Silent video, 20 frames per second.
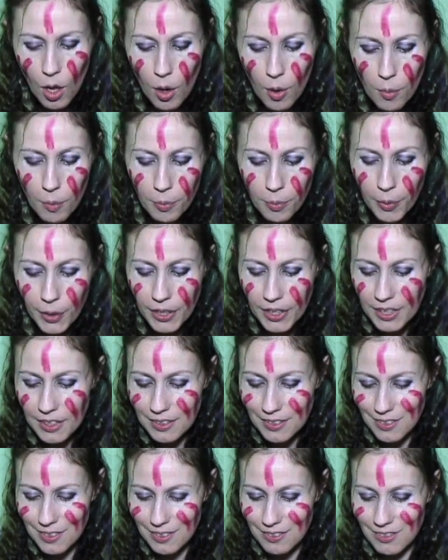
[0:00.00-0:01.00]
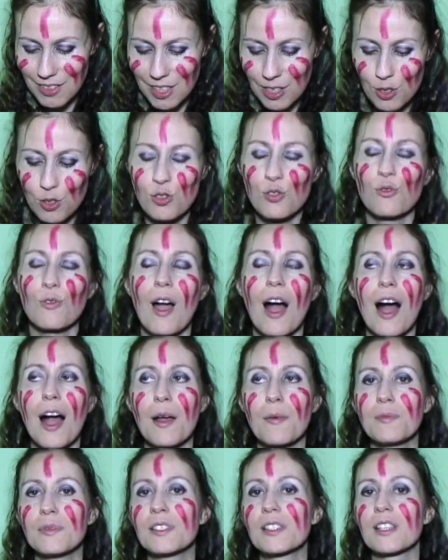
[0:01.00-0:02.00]
but it
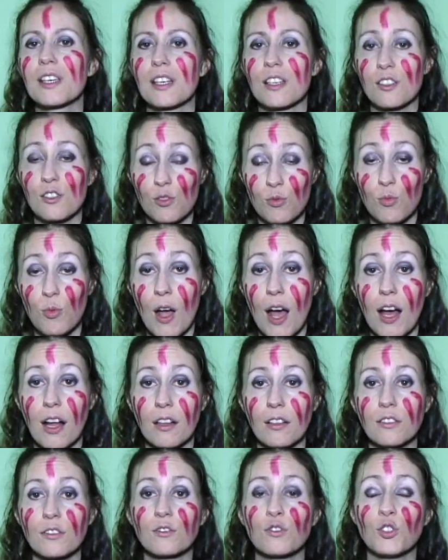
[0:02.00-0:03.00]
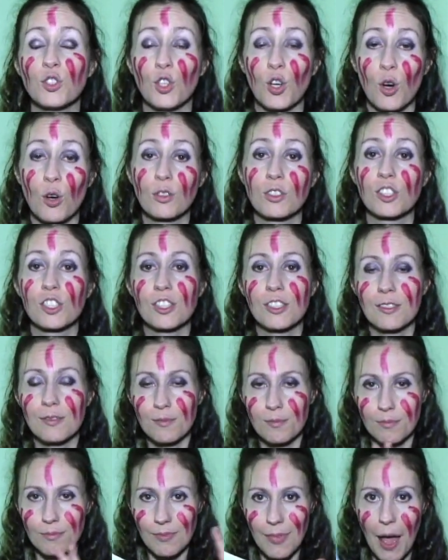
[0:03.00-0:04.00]
describes things well, you know, just
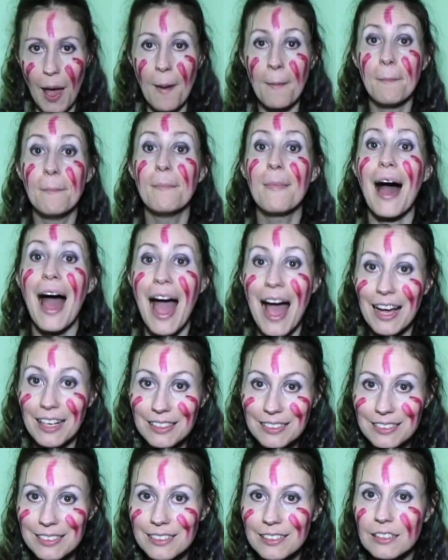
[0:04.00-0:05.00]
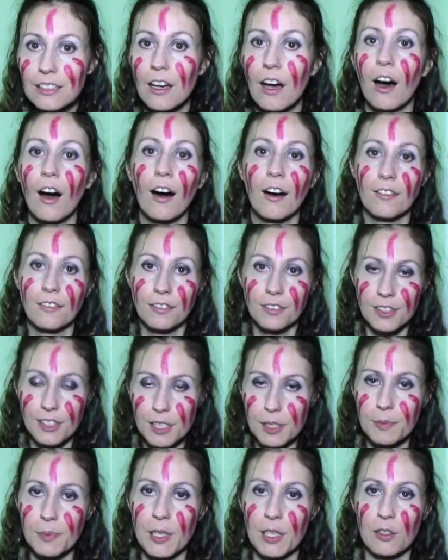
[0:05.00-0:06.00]
a mass of
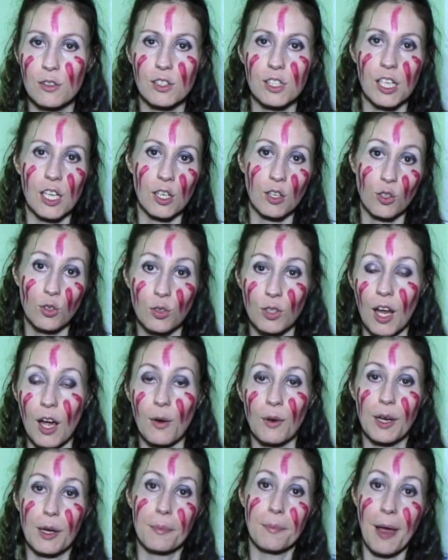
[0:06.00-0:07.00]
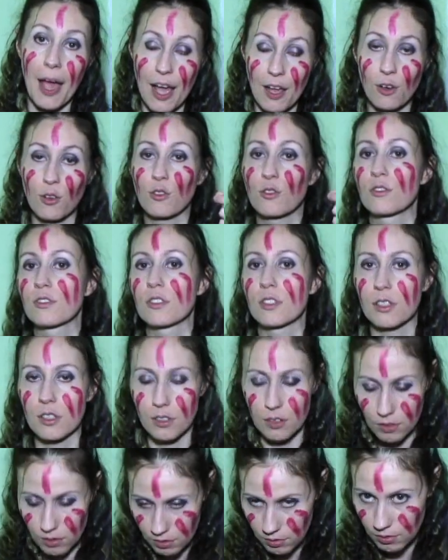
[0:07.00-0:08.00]
spears and Kunarian banners
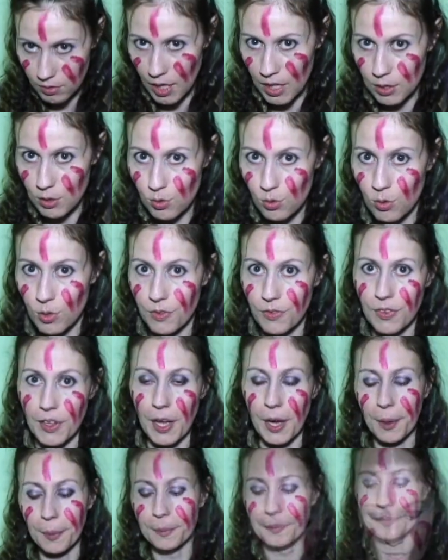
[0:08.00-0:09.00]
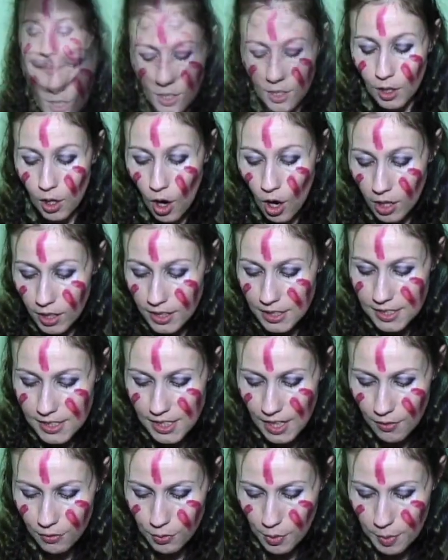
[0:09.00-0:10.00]
and that sort of thing. The card
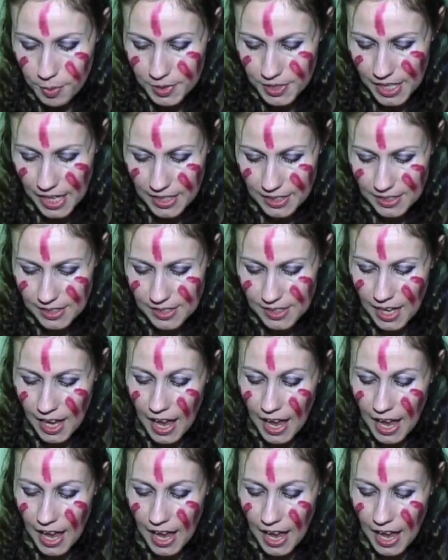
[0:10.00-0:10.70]
itself represents